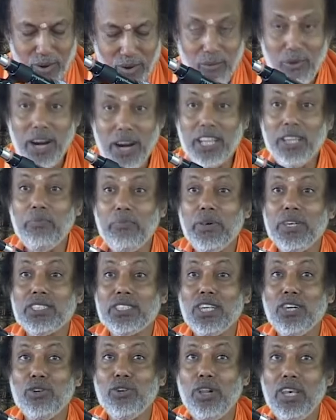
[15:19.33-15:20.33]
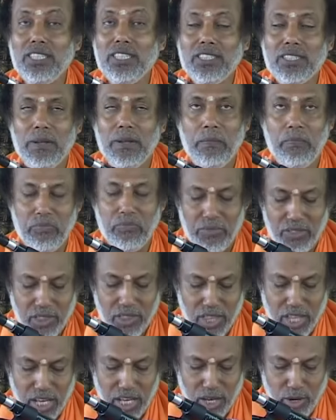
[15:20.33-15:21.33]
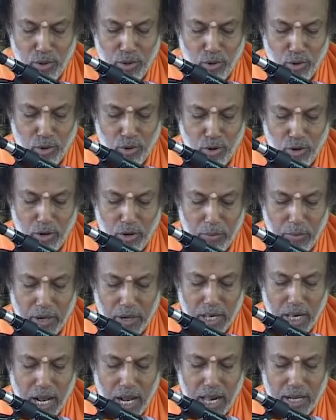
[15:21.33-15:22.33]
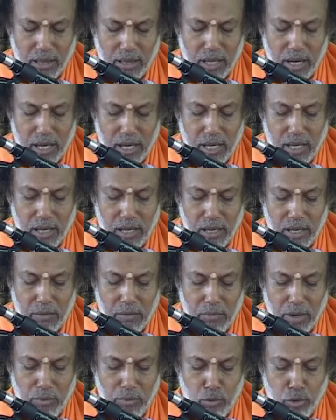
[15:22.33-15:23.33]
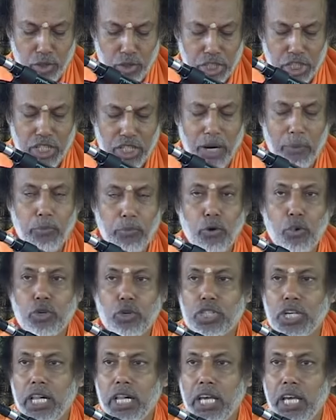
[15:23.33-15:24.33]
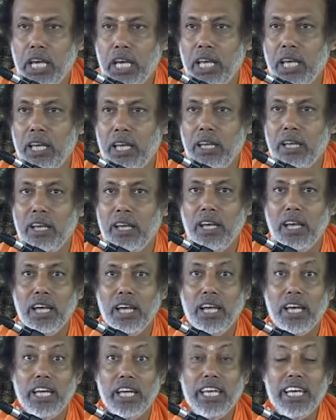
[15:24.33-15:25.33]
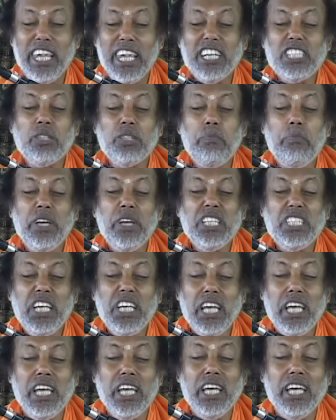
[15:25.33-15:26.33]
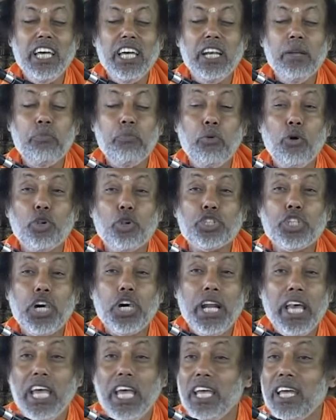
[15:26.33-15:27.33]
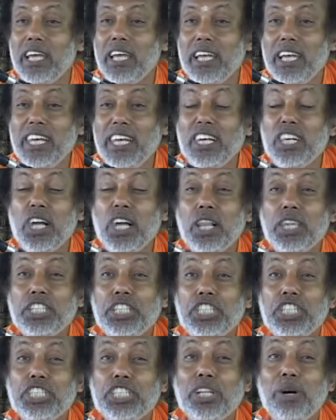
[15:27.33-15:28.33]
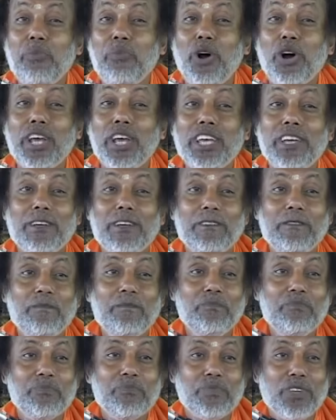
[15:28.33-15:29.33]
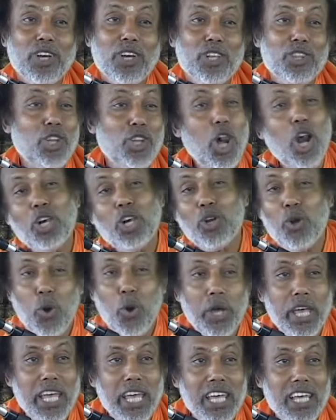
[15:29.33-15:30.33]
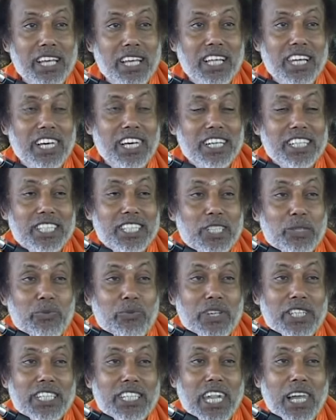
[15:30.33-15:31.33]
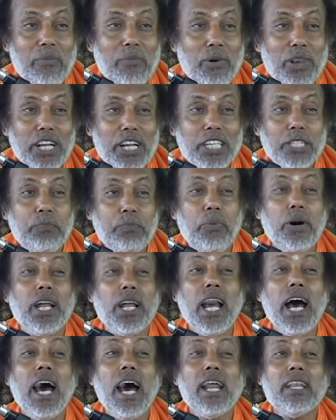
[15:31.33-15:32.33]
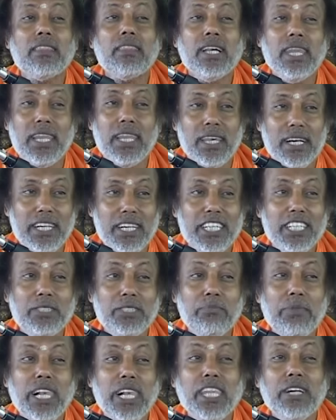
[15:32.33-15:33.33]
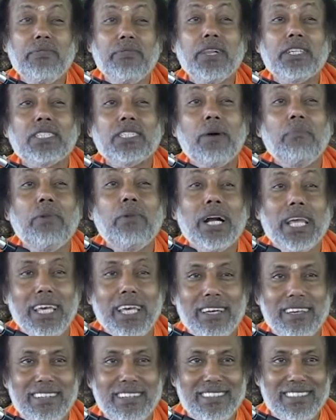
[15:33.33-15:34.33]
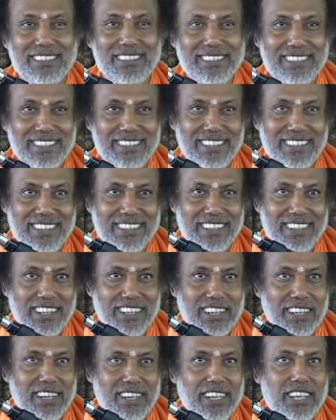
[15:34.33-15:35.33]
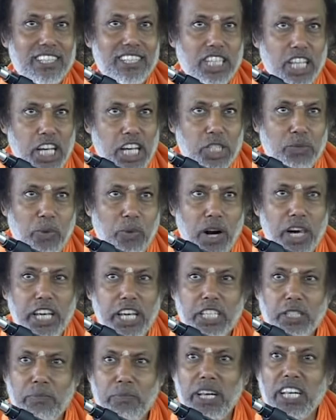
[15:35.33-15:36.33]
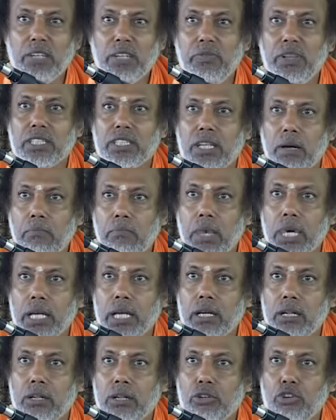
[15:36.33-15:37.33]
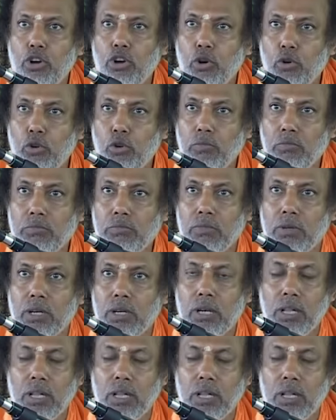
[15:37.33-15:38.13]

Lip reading: what the person does? Deho pararthayam amushya poshane. He gets busy in poshane, in nourishing the body. Not knowing This physical body is parartha. It is meant for somebody. This body is meant for somebody. Do you know who?